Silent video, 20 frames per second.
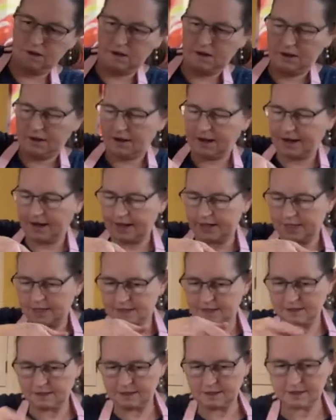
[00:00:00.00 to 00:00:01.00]
And
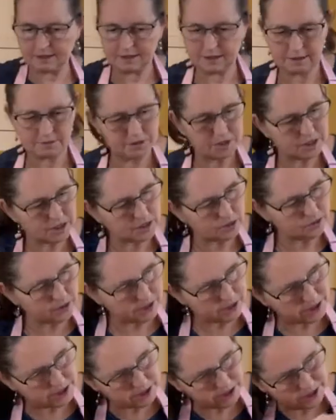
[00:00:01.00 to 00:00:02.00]
I'm just
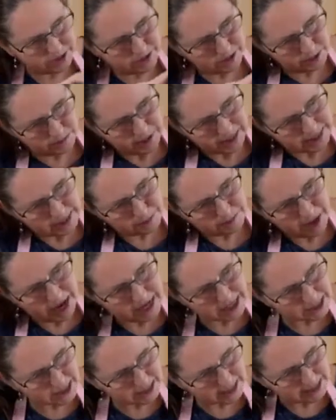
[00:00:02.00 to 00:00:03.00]
going to use my
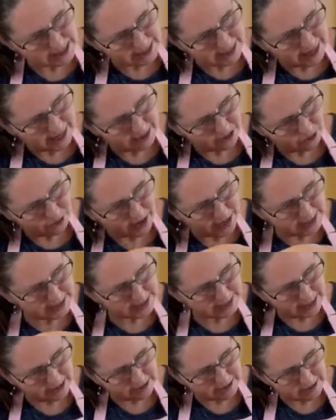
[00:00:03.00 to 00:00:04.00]
spatula to get the
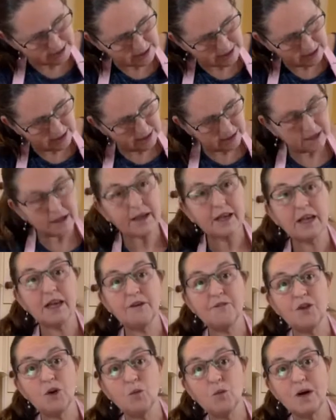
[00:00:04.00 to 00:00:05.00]
rest out.
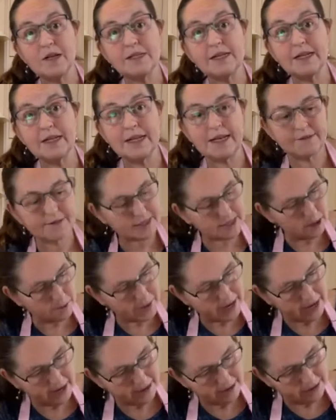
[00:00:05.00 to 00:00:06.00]
If you want to leave some
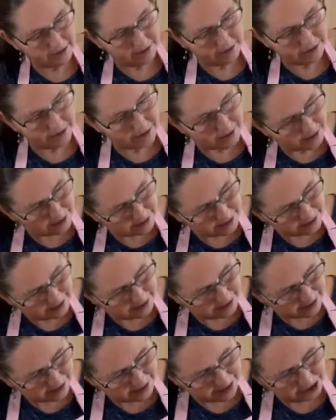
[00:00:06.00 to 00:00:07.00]
in
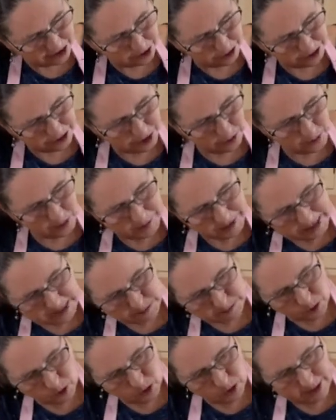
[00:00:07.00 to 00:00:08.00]
your
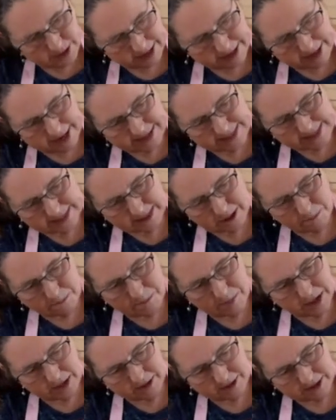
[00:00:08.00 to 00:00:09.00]
Thermomix bowl and add some
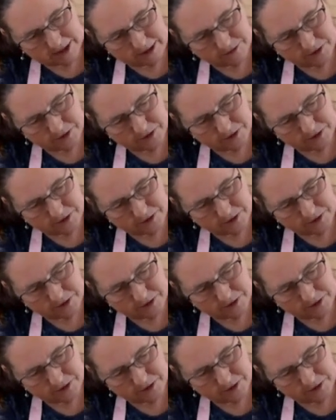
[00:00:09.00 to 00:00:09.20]
milk of